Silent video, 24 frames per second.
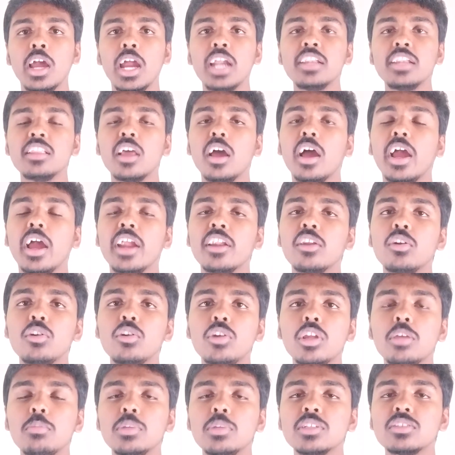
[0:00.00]
And the Android
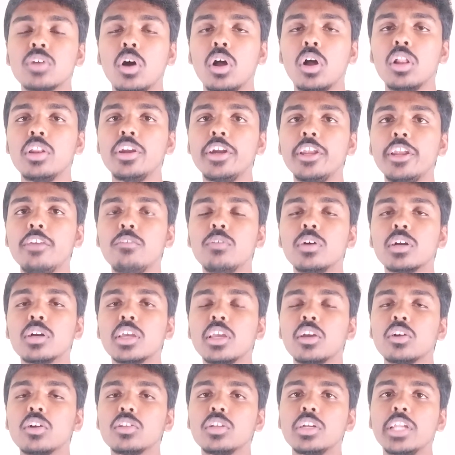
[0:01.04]
team is already working on the